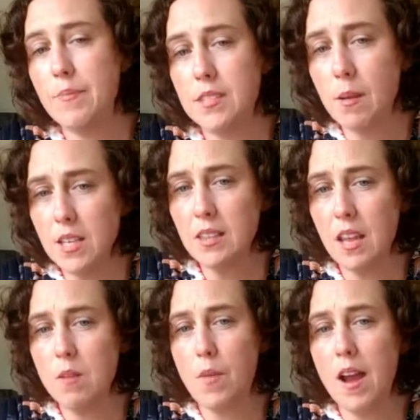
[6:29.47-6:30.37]
Something
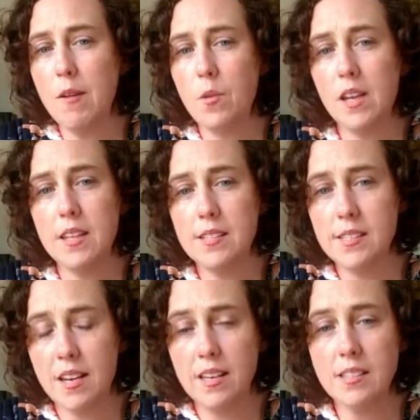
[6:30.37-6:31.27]
that you might want to
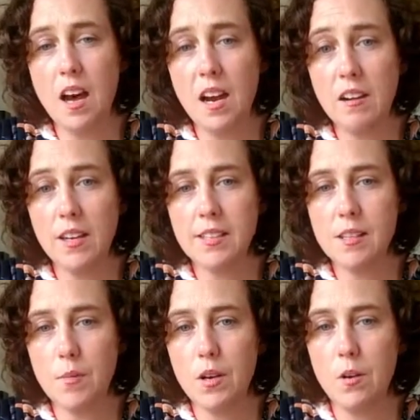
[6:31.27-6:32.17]
consider is hiring
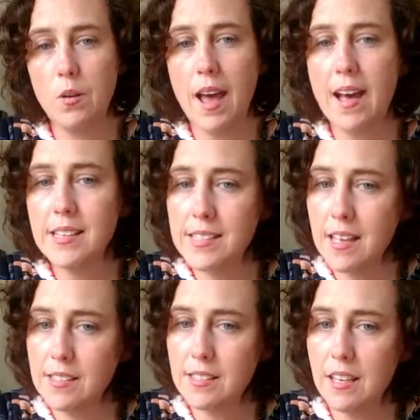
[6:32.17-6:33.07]
someone who has
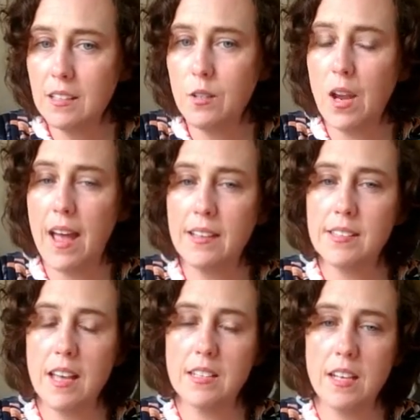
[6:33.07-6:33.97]
that skill, who has
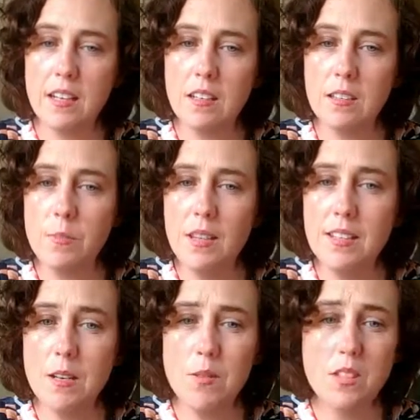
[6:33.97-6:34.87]
that technical
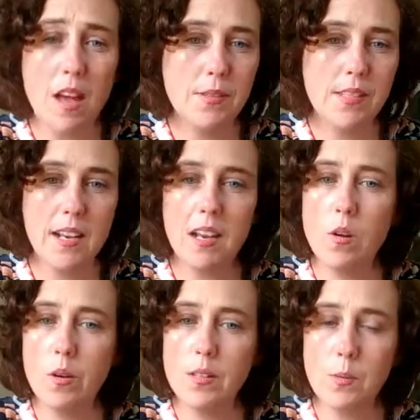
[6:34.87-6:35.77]
ability with typesetting and
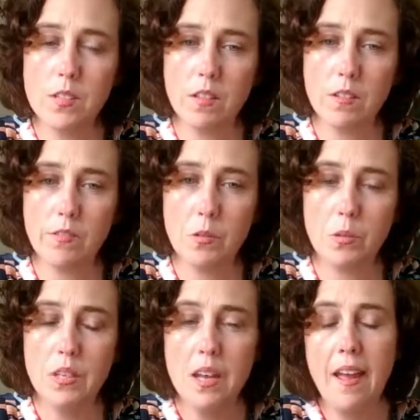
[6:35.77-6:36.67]
knows what to look
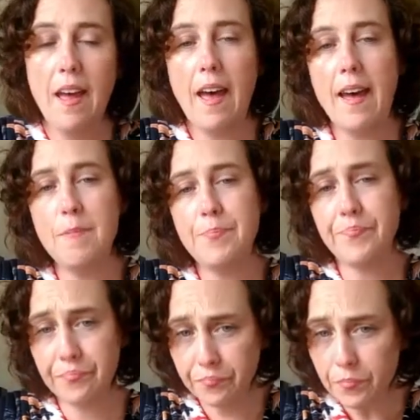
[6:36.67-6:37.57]
for.
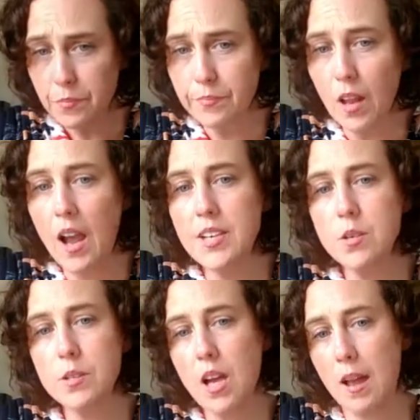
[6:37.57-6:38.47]
I
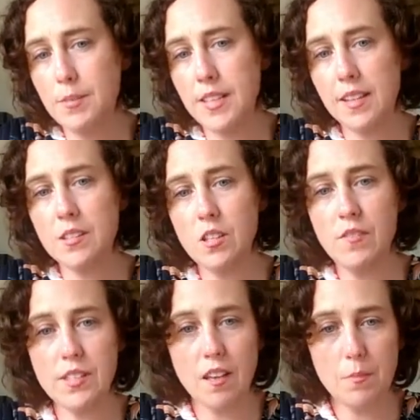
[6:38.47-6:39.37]
do a typesetting
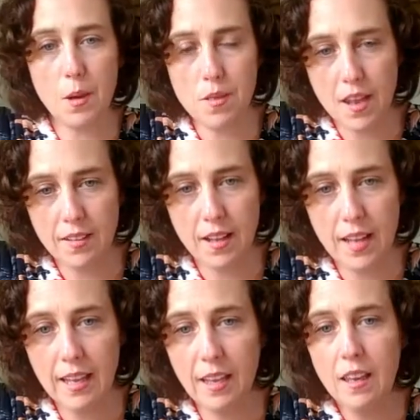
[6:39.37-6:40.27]
service. I put that in the
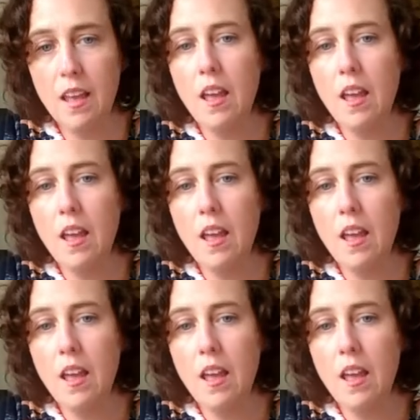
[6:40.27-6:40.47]
link.